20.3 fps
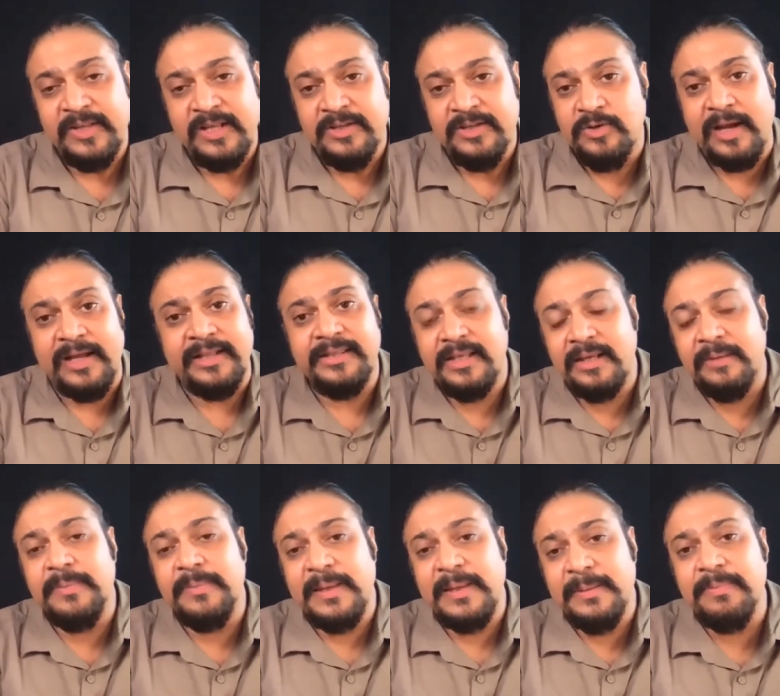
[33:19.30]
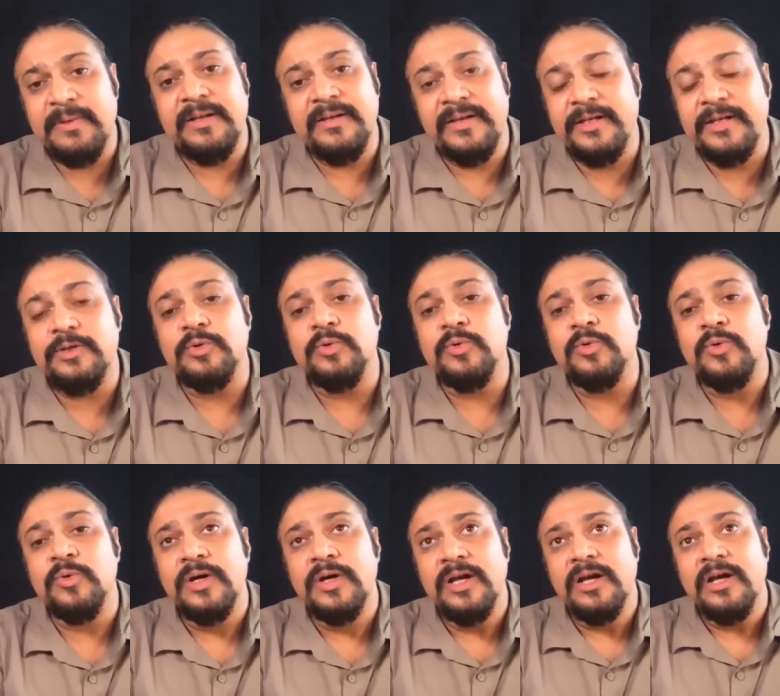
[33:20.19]
So I think people need
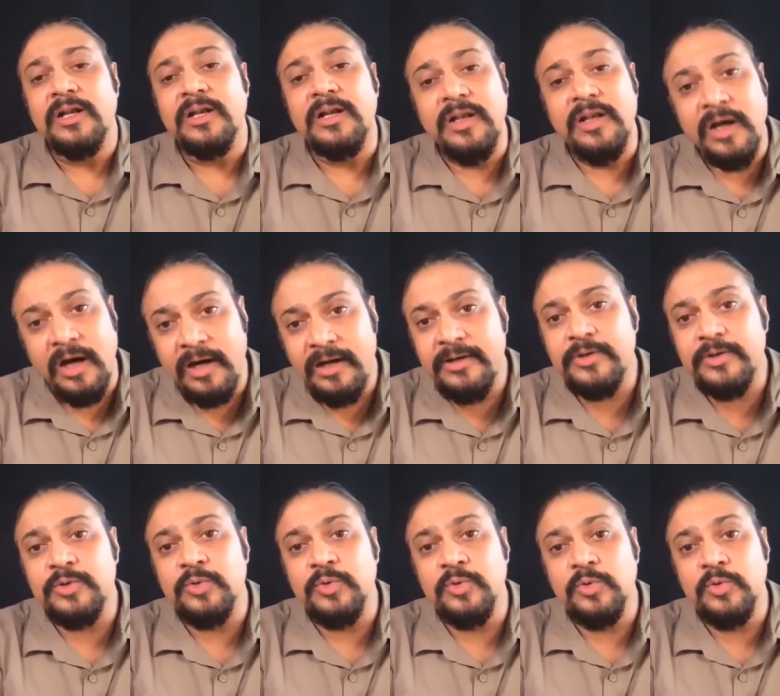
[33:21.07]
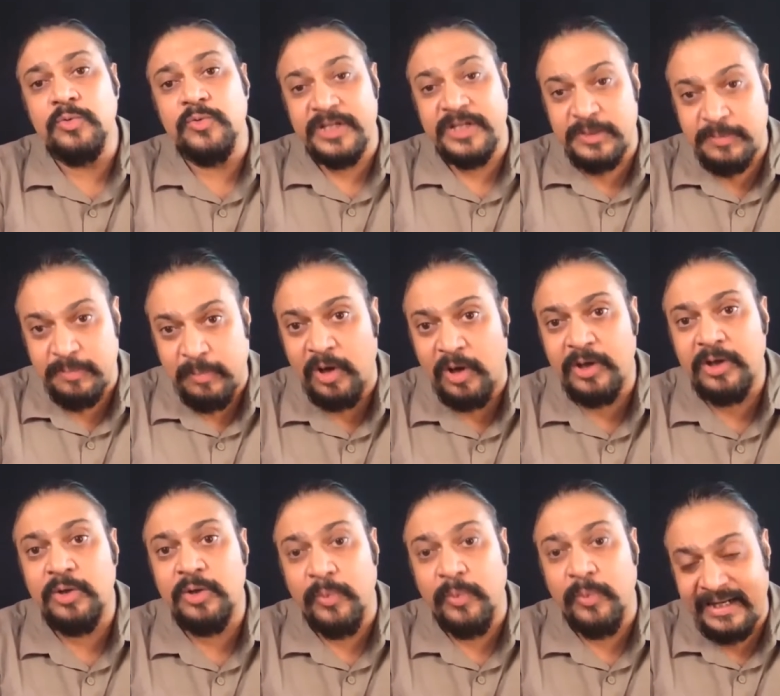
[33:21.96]
to learn to
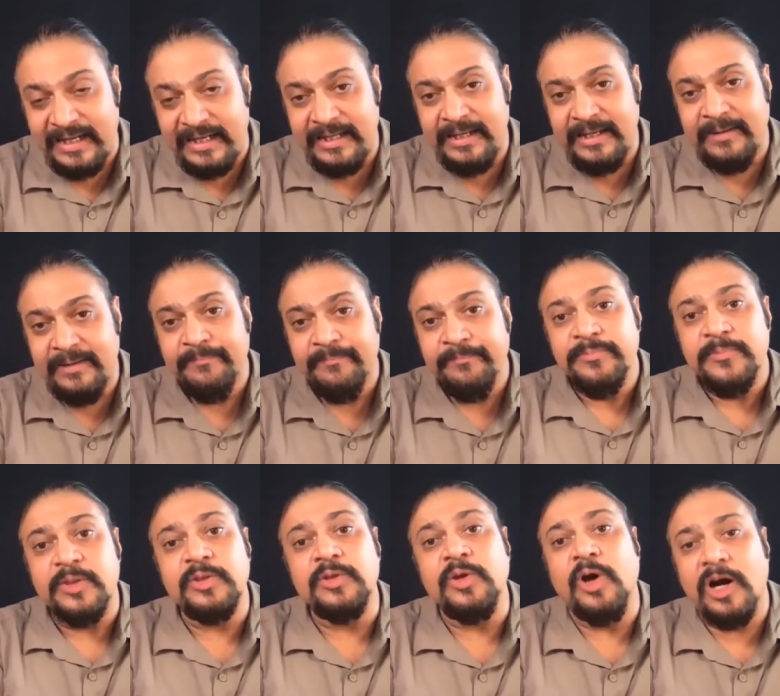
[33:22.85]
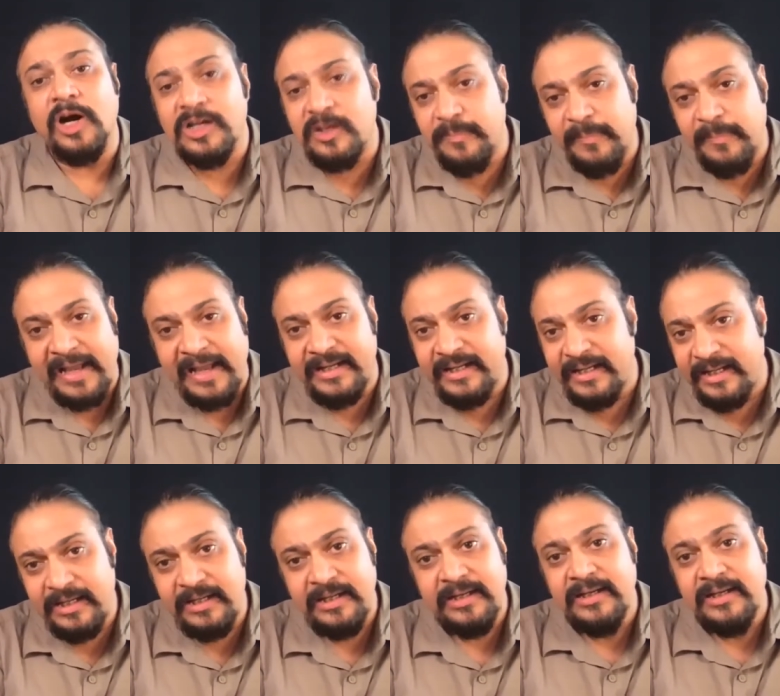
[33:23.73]
respond quickly, not
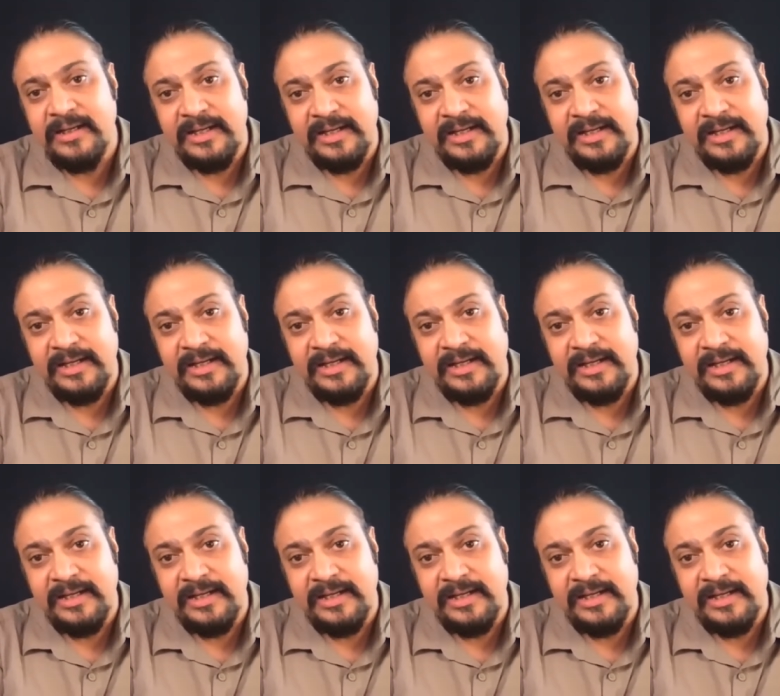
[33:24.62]
panic.